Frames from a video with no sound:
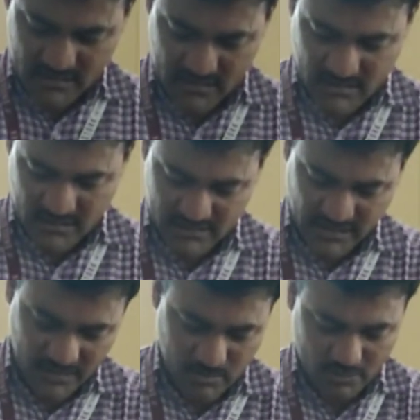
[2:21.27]

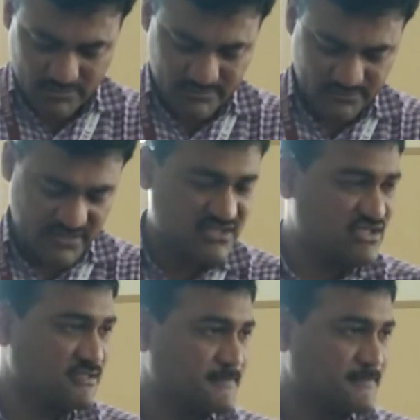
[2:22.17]
thigh bone first.